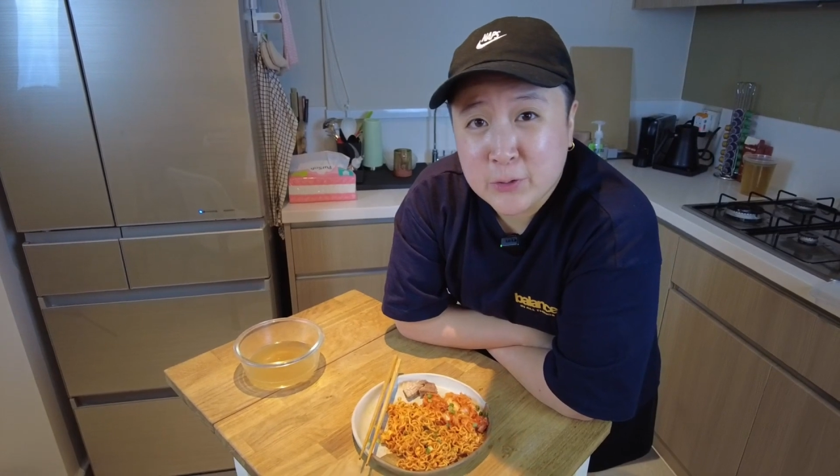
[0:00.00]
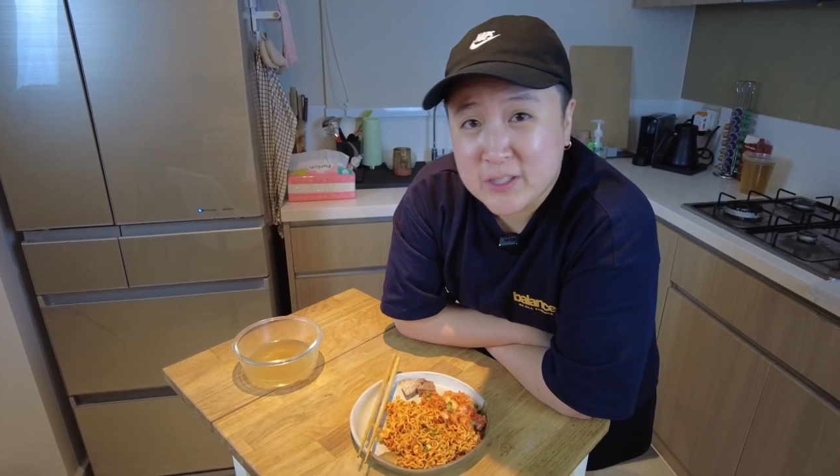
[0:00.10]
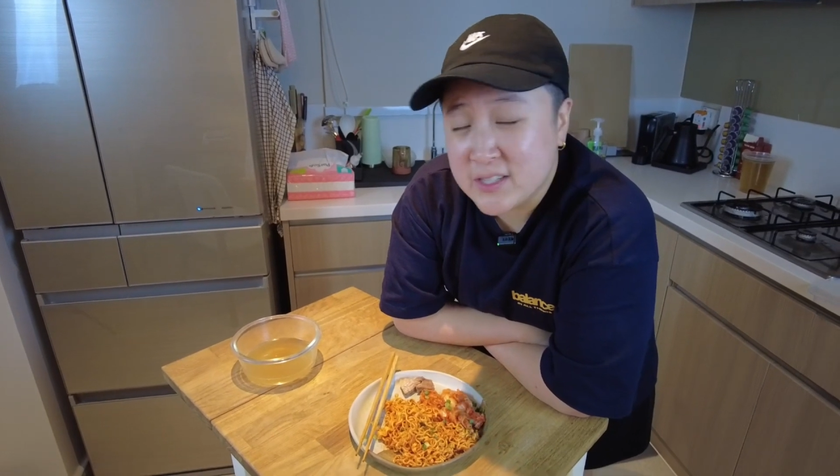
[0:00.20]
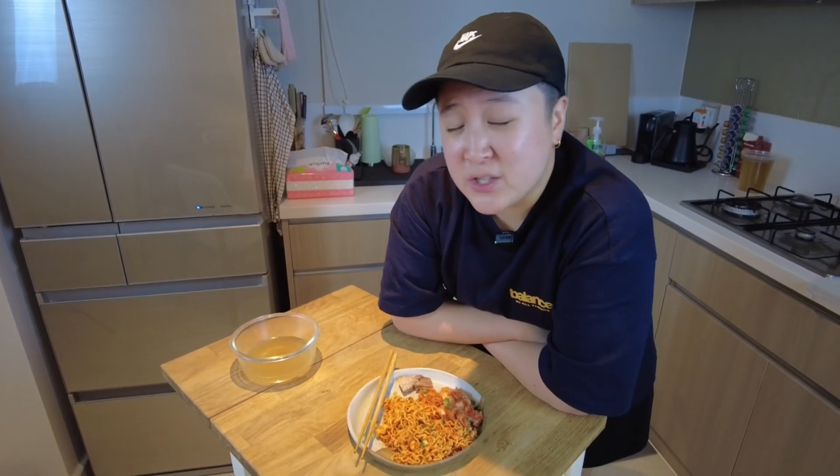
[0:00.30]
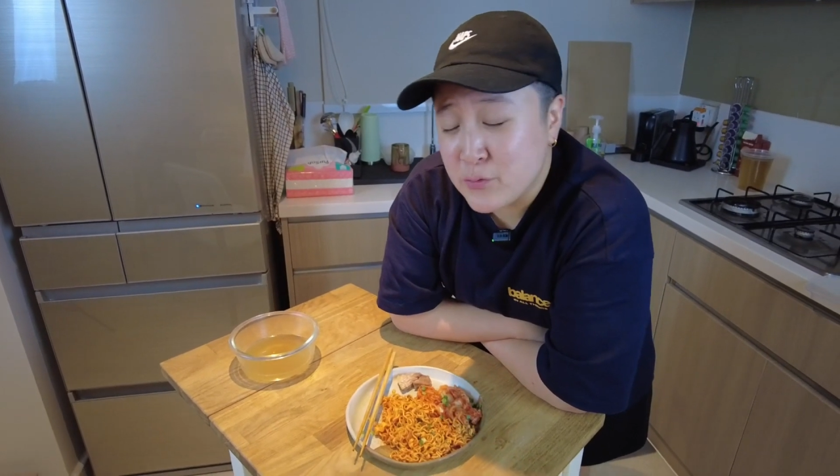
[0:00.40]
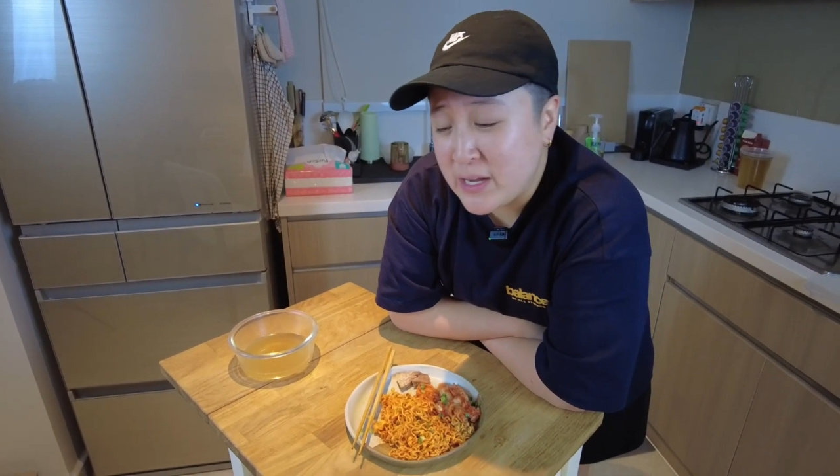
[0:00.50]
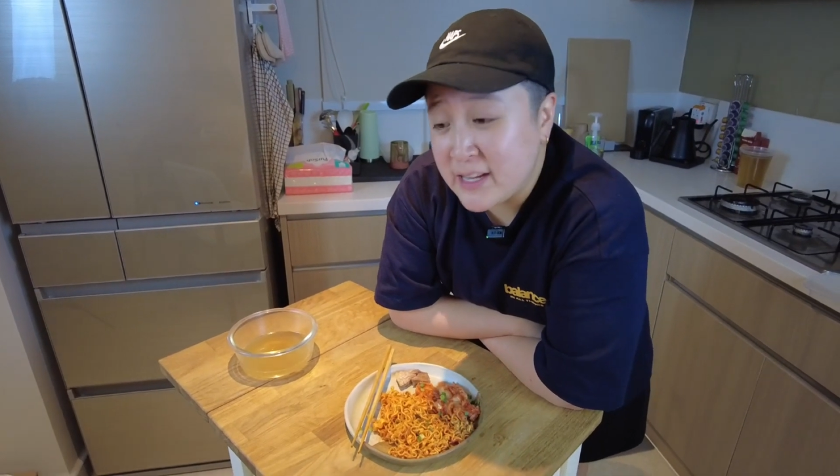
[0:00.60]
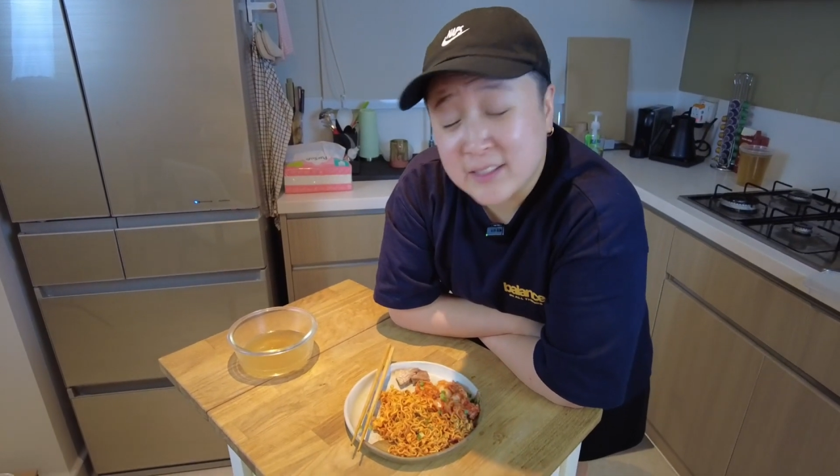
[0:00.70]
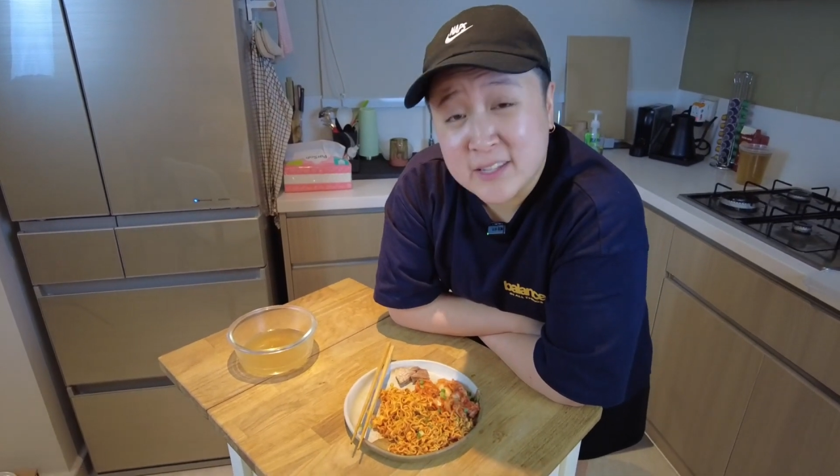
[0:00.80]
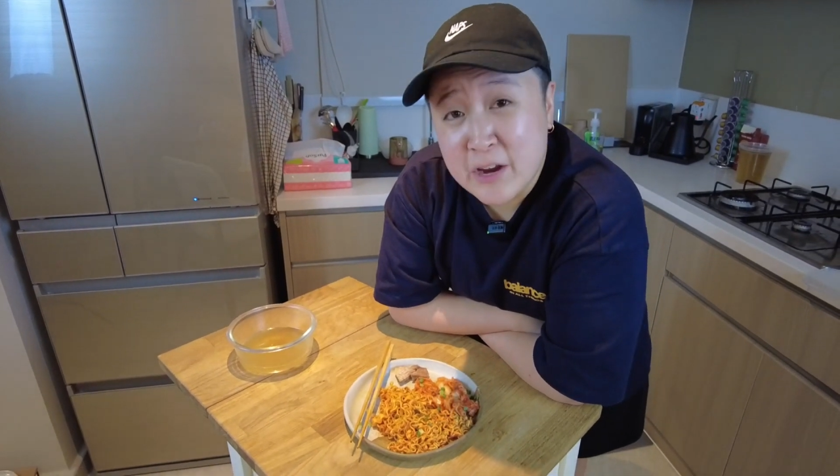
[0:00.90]
This is really
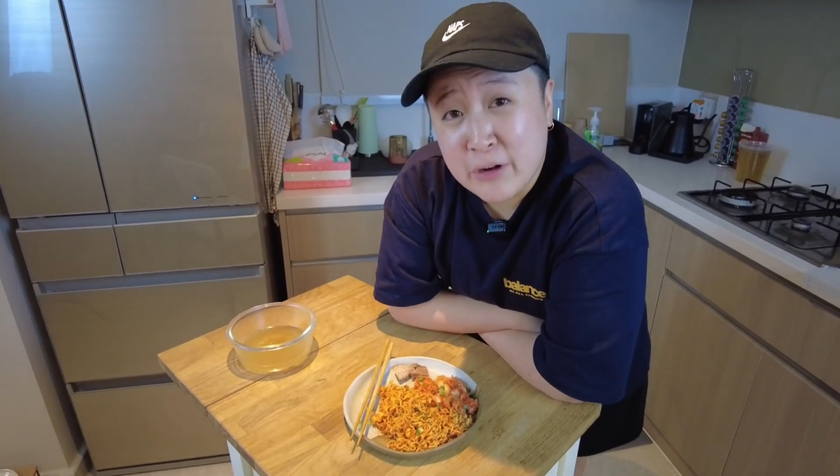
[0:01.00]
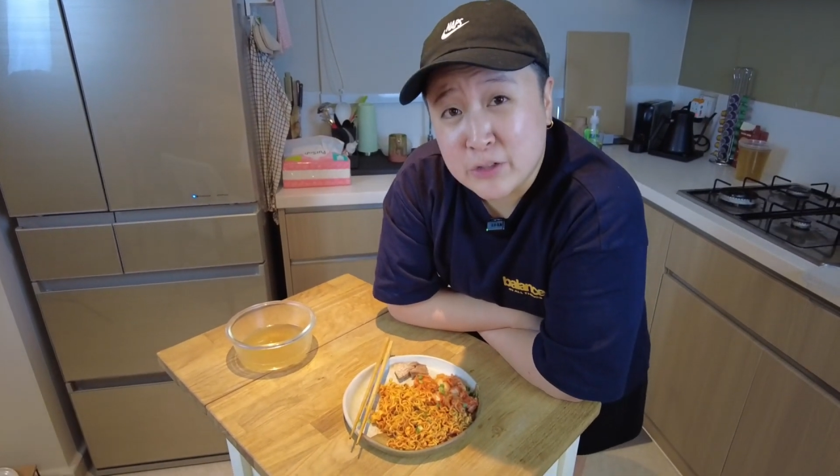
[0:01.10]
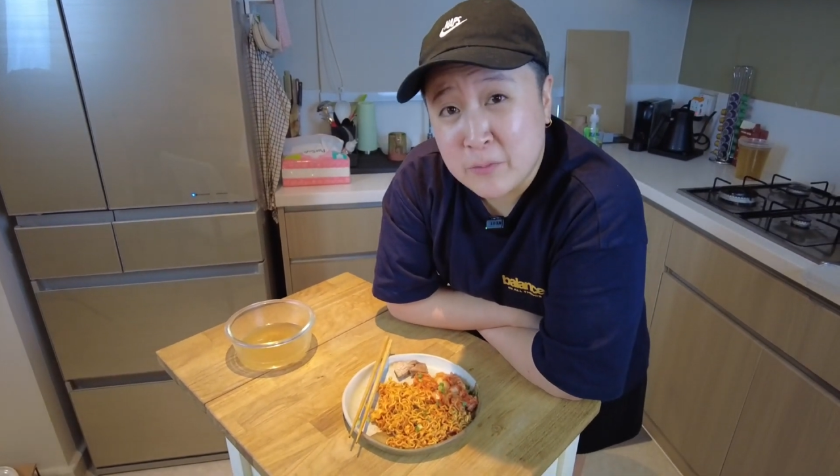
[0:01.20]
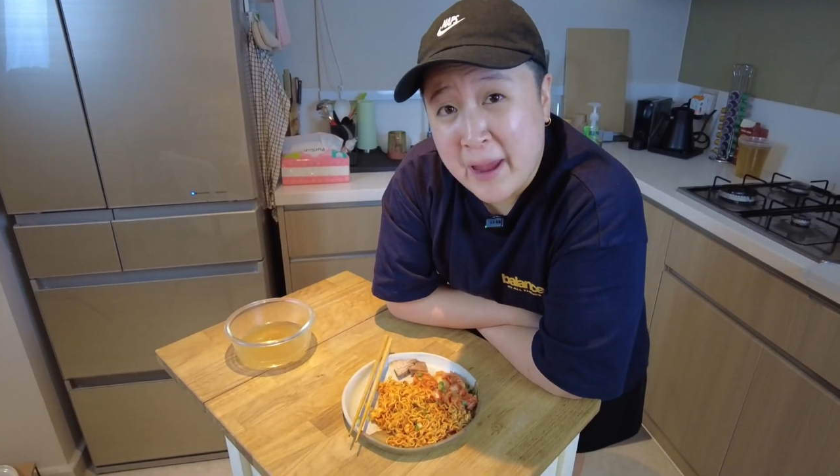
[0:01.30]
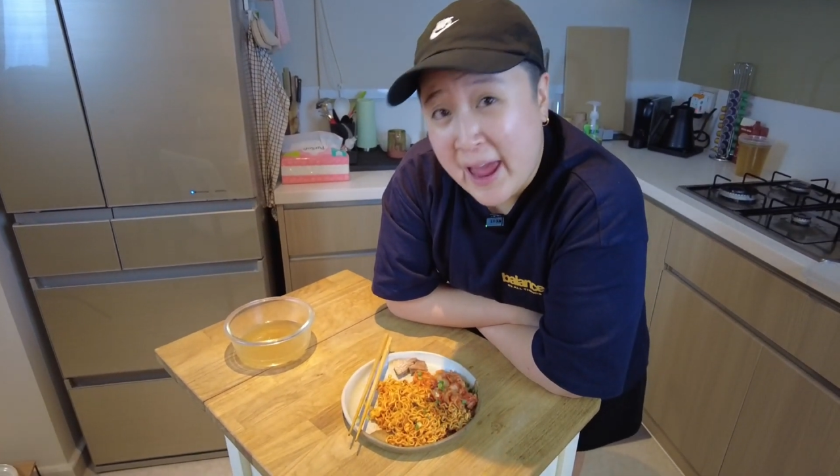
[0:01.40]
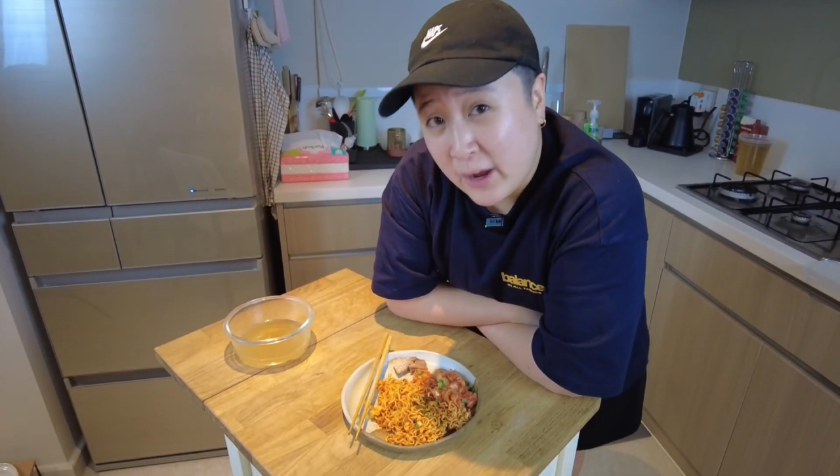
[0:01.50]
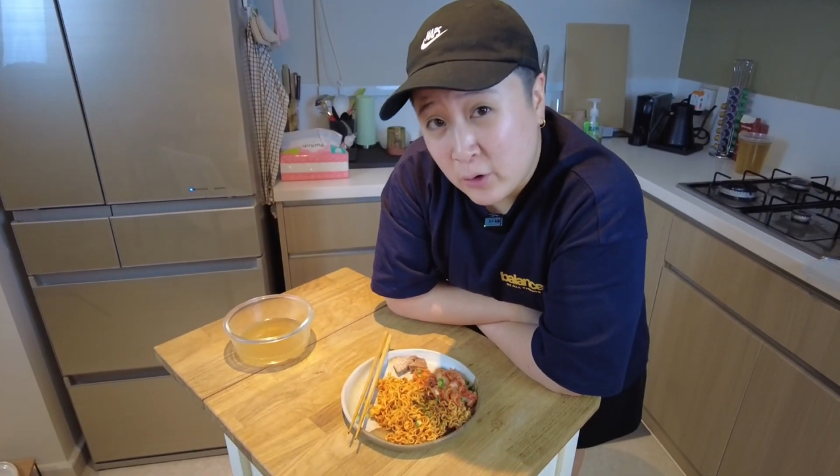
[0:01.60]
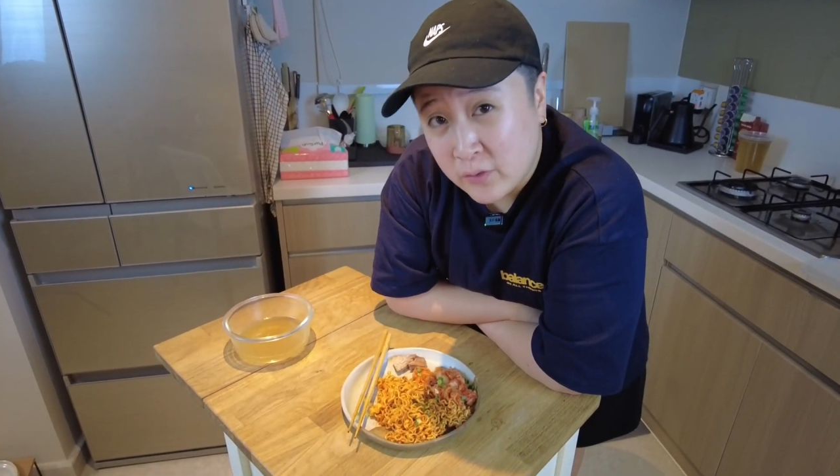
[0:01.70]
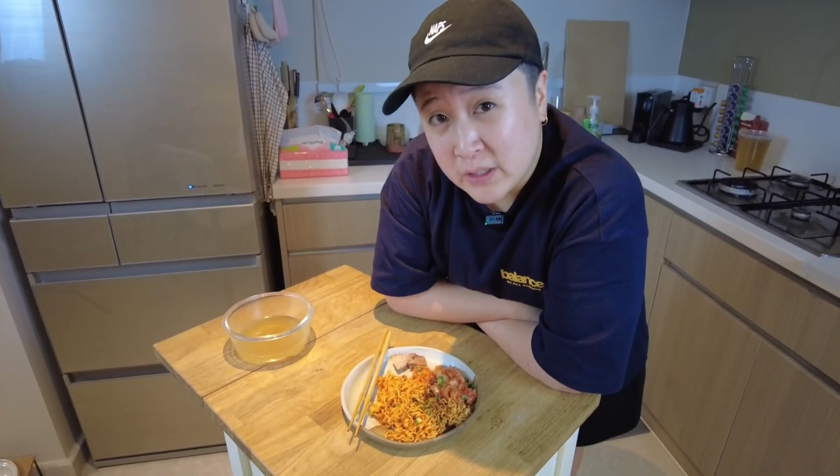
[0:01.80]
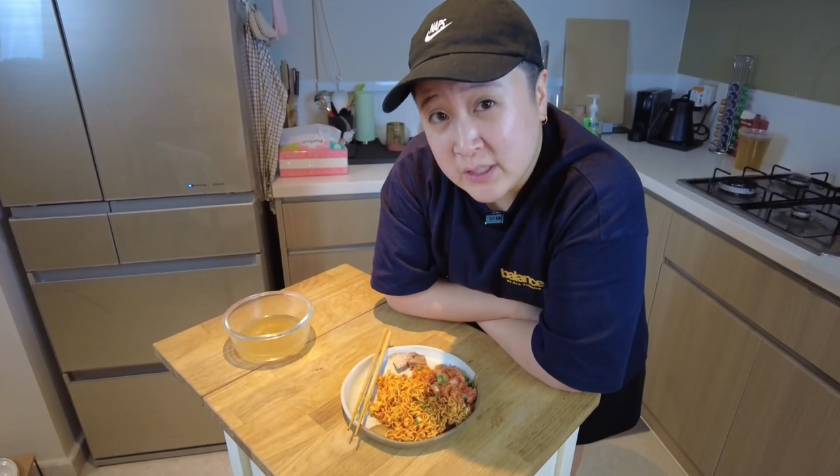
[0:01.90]
the secret to my
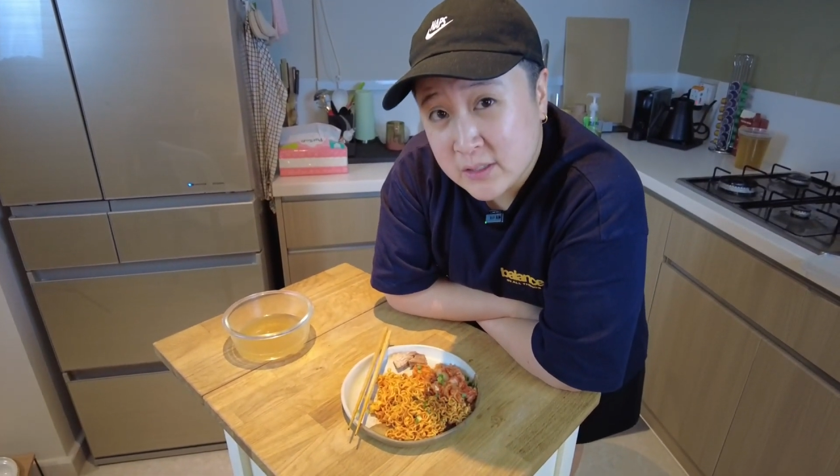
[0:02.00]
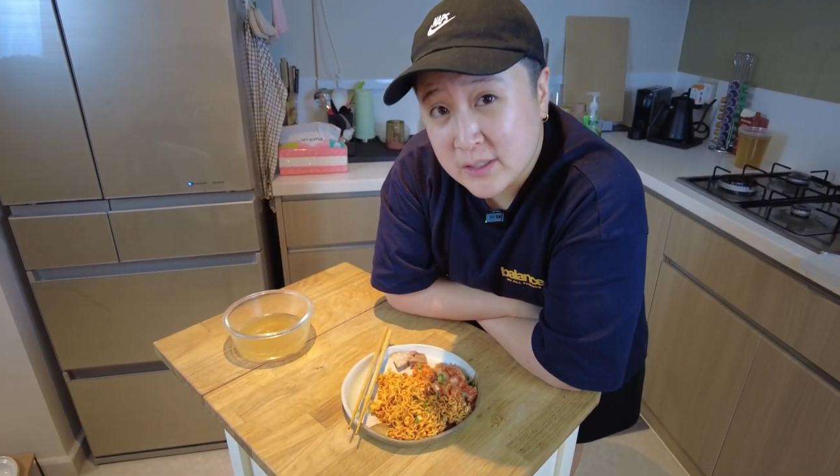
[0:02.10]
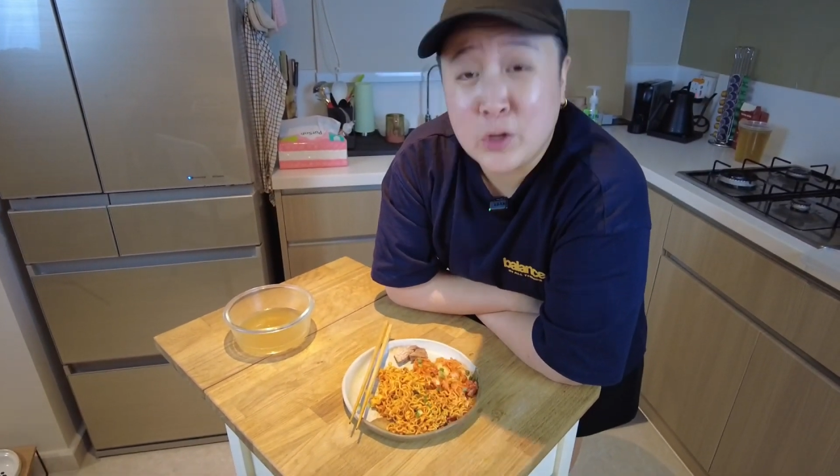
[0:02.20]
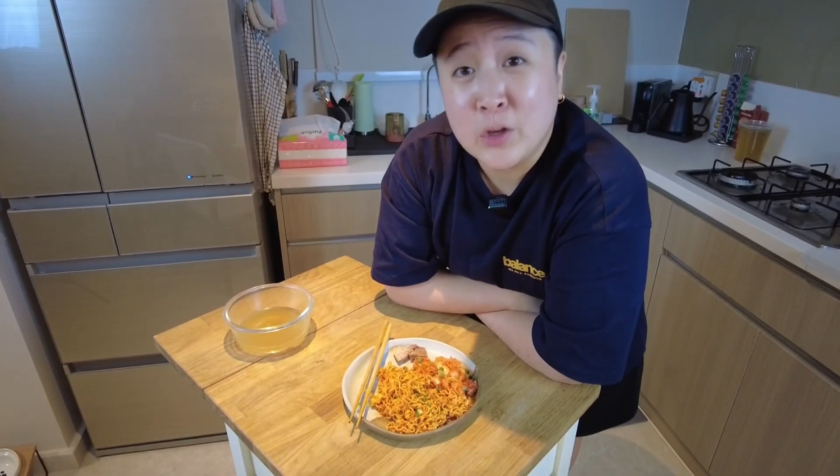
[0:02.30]
hangovers,